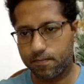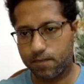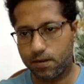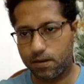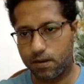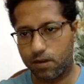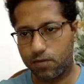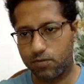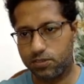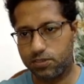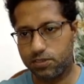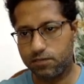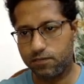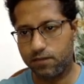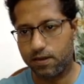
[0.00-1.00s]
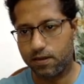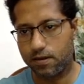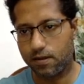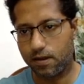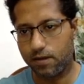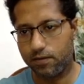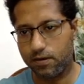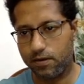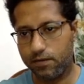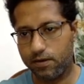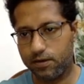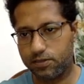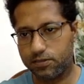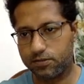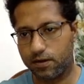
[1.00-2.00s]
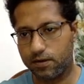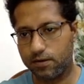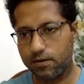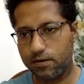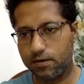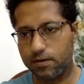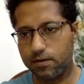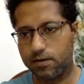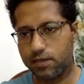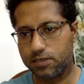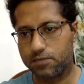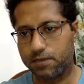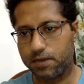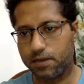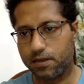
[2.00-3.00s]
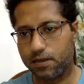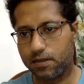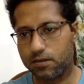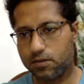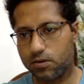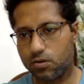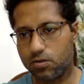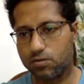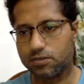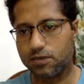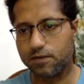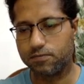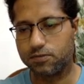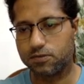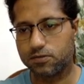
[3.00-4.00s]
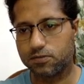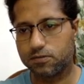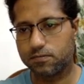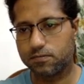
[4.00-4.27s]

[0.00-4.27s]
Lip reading: Now, this is where I will really struggle in explaining the concepts.